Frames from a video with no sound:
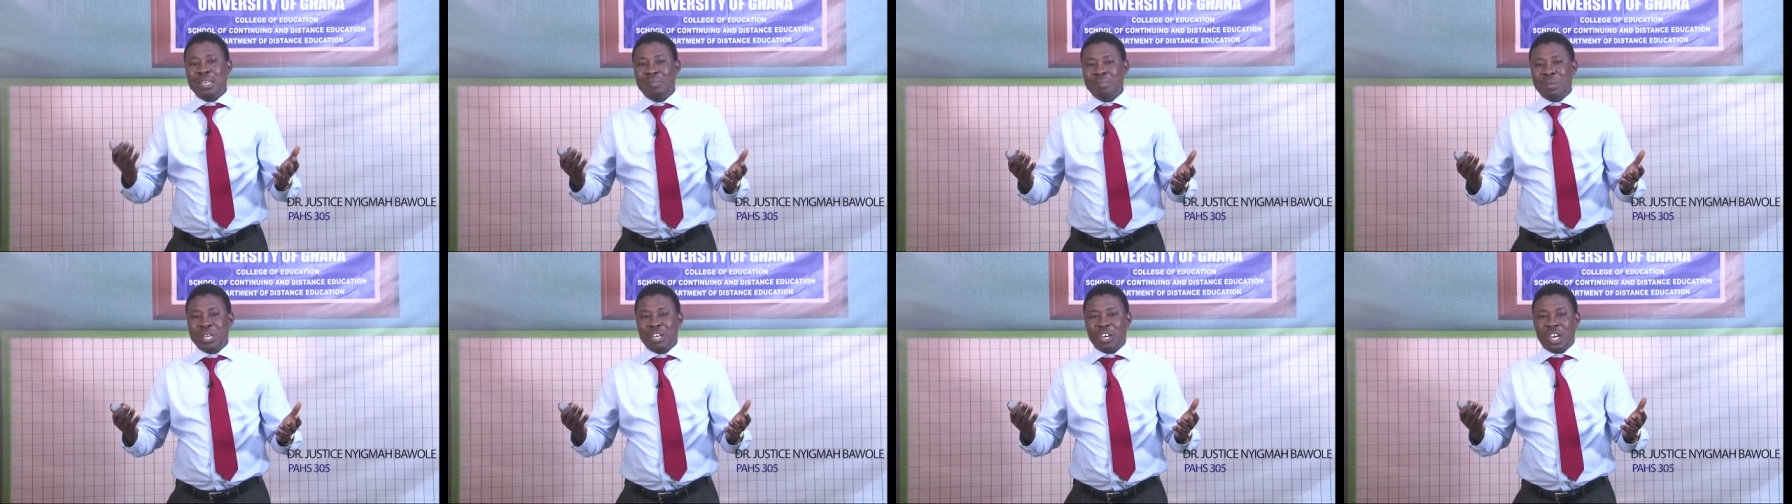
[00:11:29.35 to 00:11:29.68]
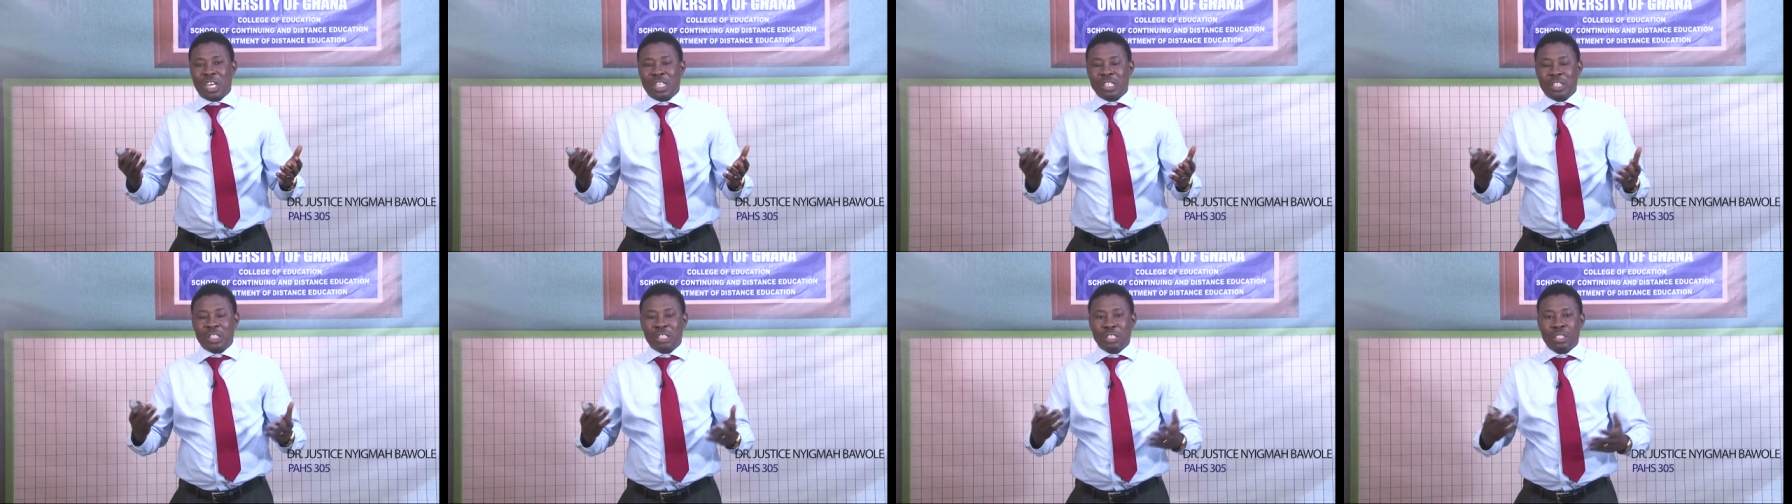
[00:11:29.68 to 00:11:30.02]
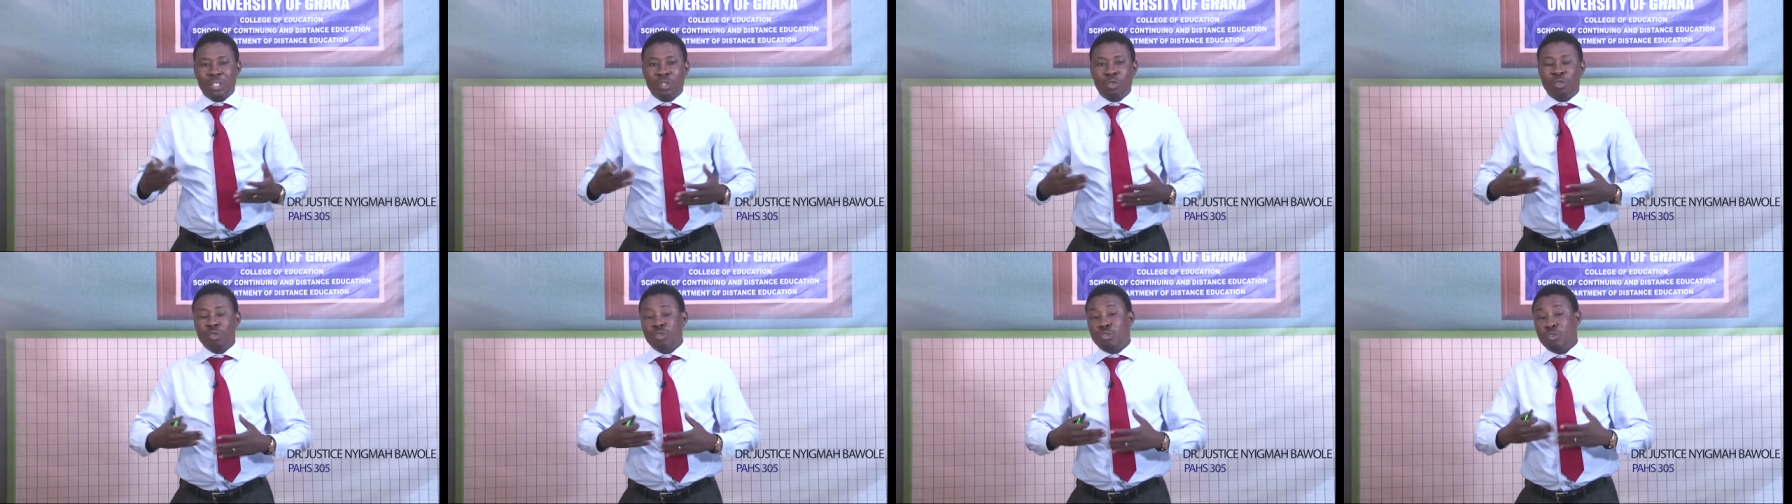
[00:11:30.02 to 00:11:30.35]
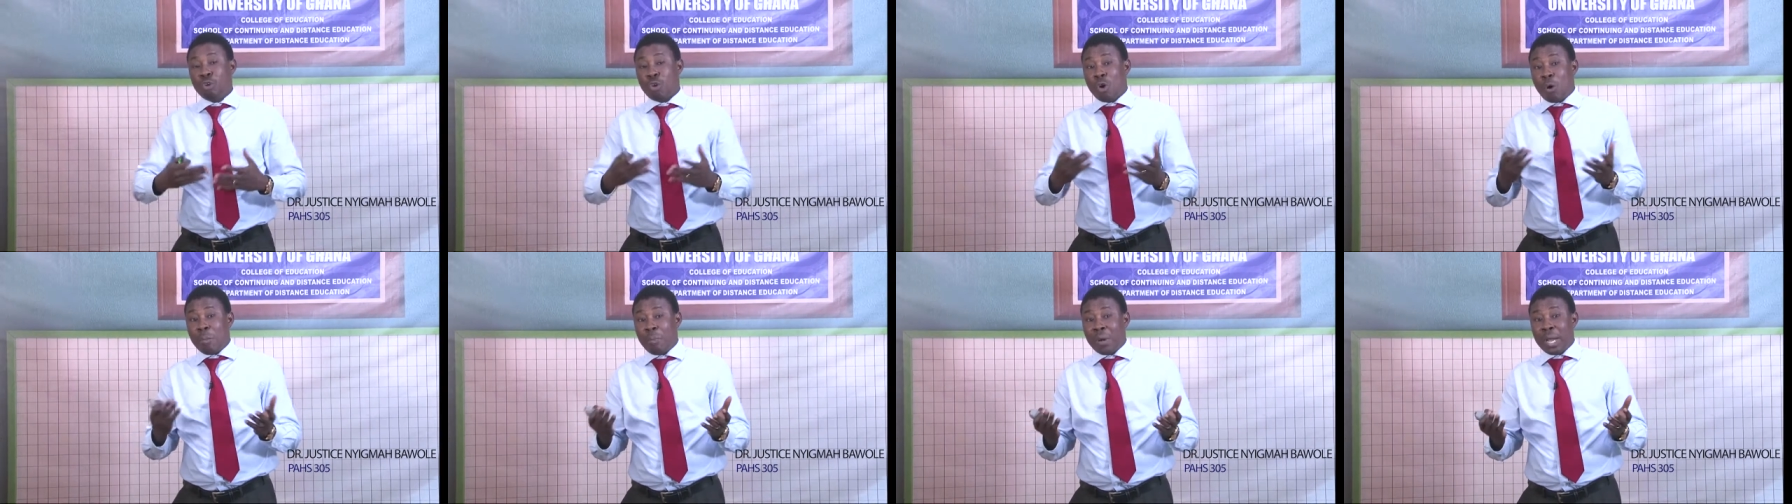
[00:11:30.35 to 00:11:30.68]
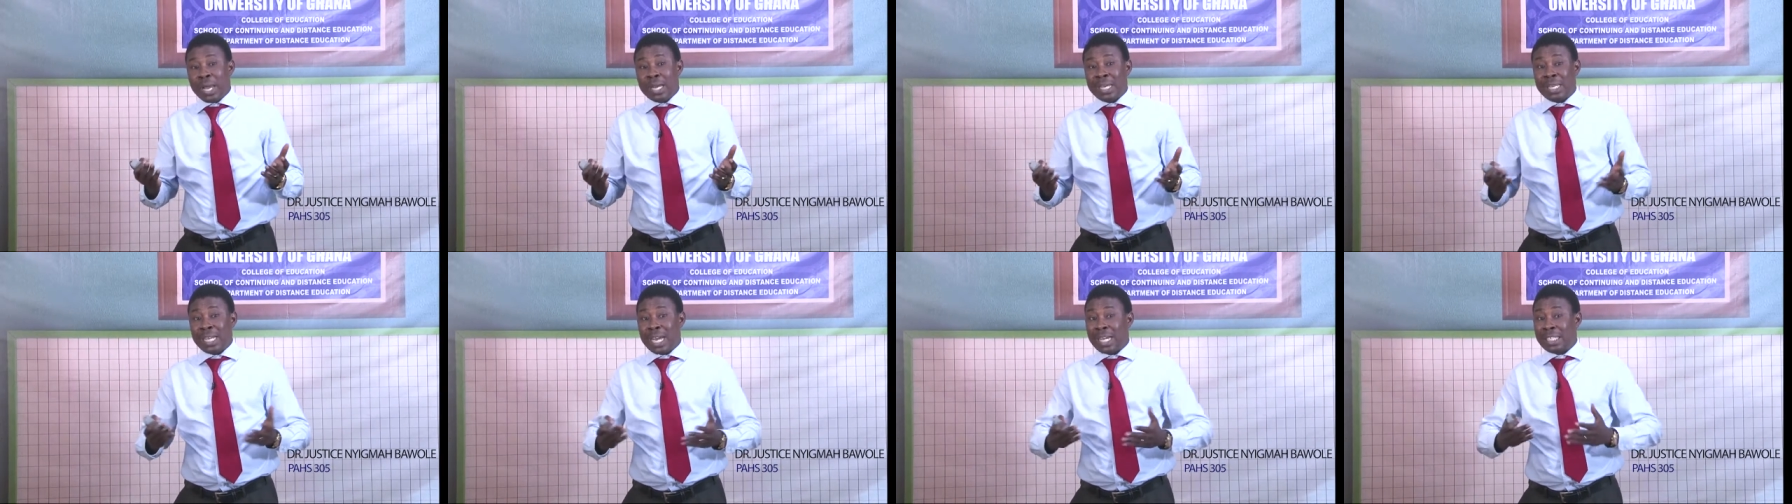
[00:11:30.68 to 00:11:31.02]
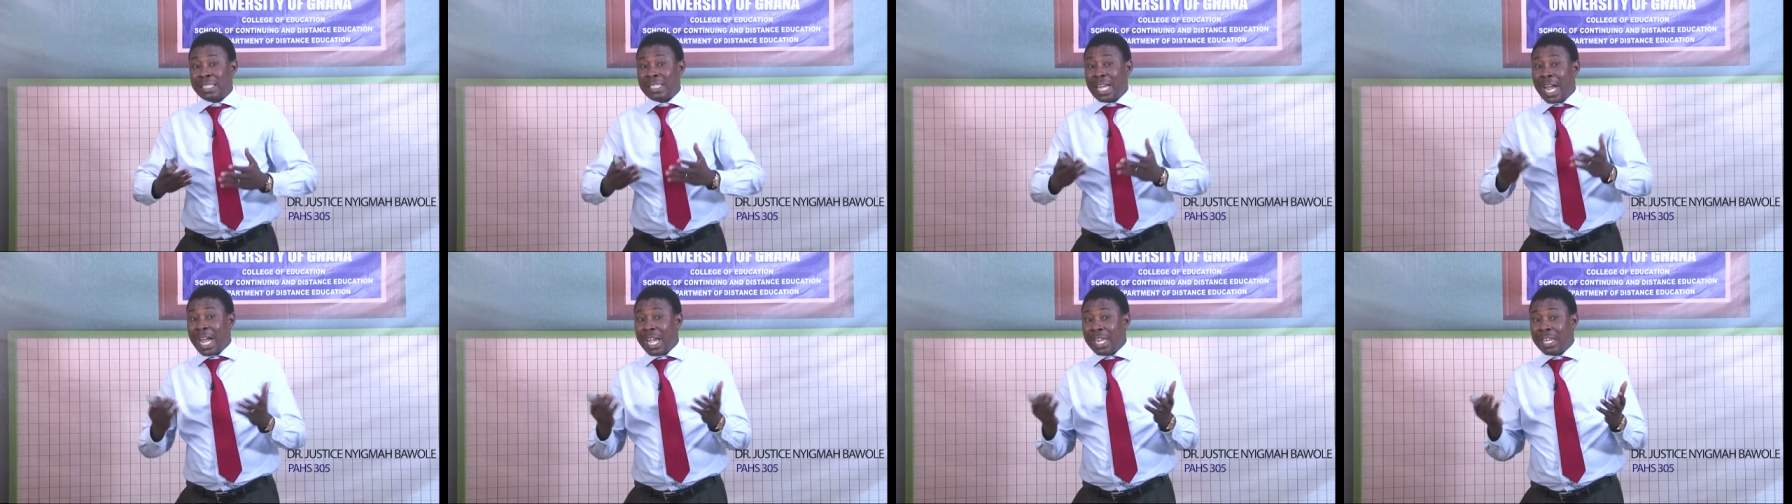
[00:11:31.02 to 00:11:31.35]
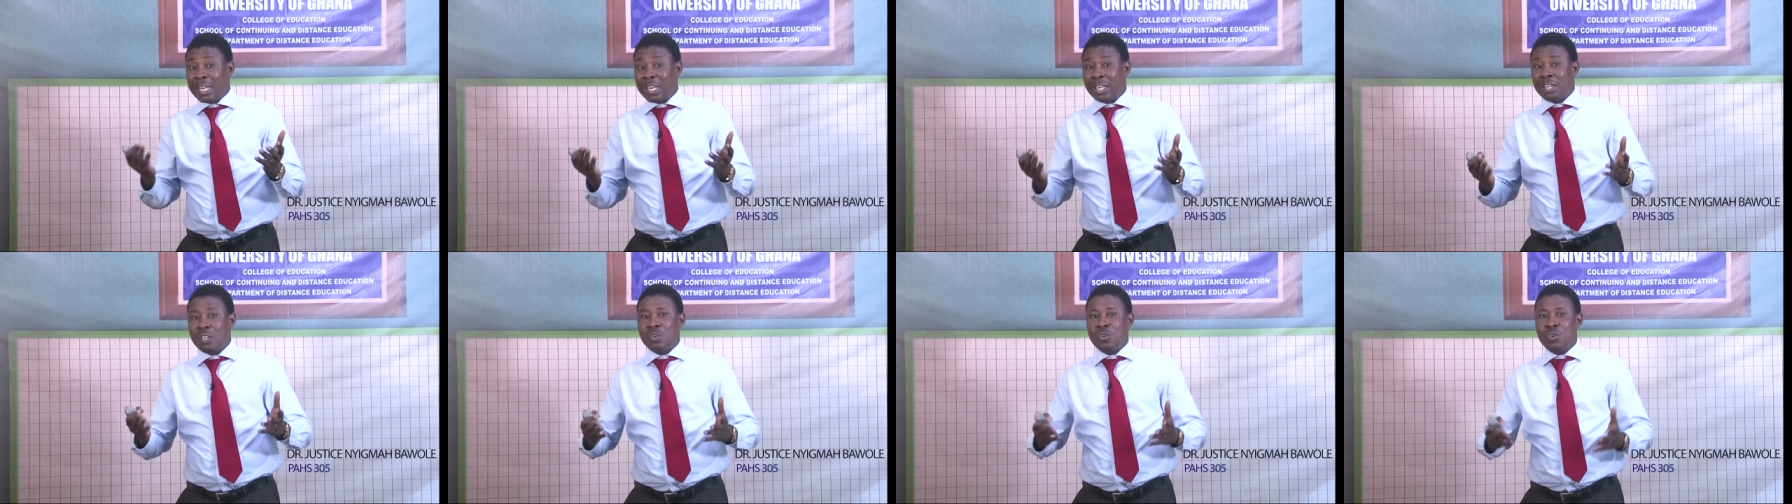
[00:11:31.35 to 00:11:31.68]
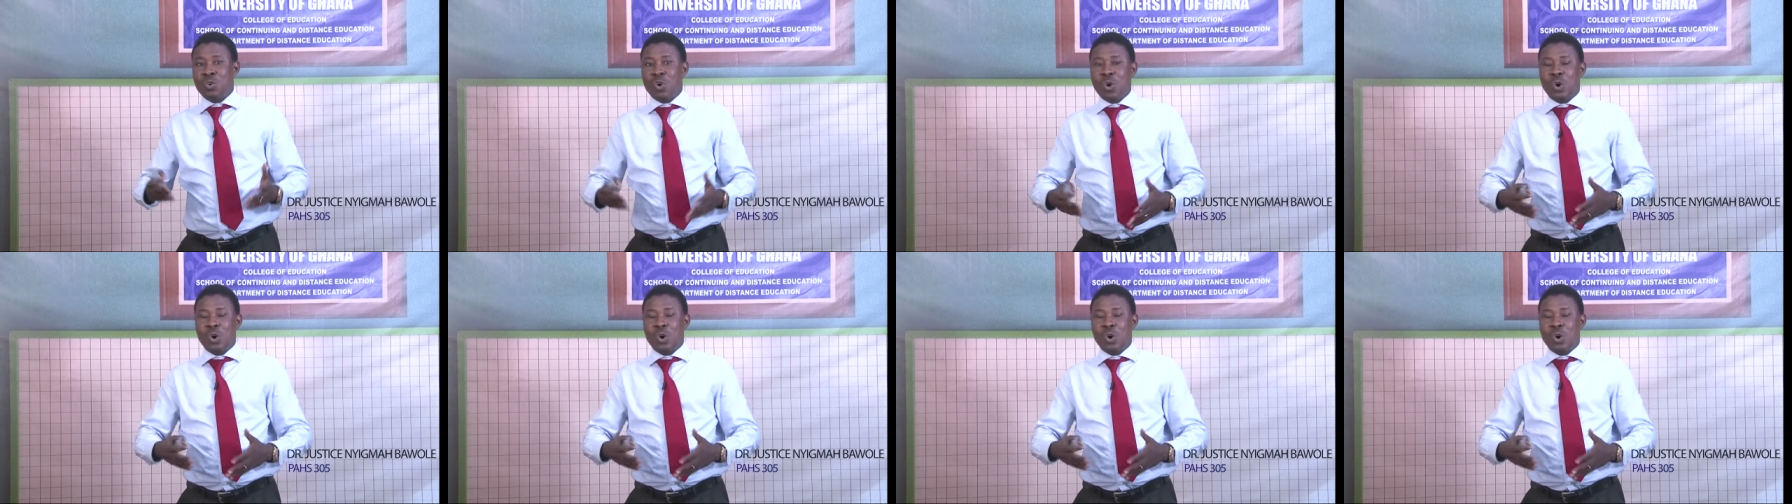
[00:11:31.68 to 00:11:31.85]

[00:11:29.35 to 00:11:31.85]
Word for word: immigrants into Europe and they are dying and you